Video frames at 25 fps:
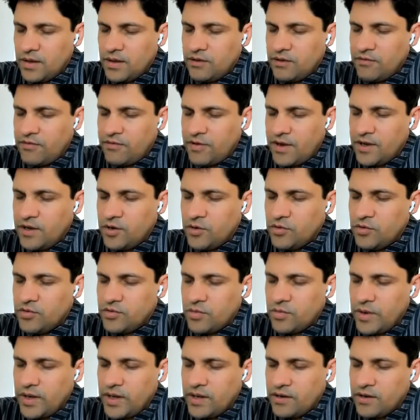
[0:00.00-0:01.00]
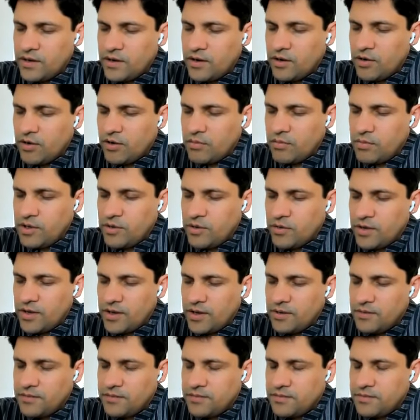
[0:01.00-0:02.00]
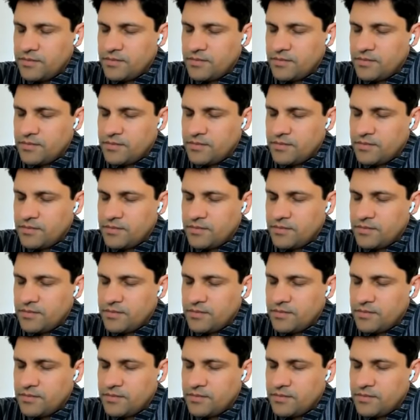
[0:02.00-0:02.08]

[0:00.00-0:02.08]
If I lose weight, it'll all be okay.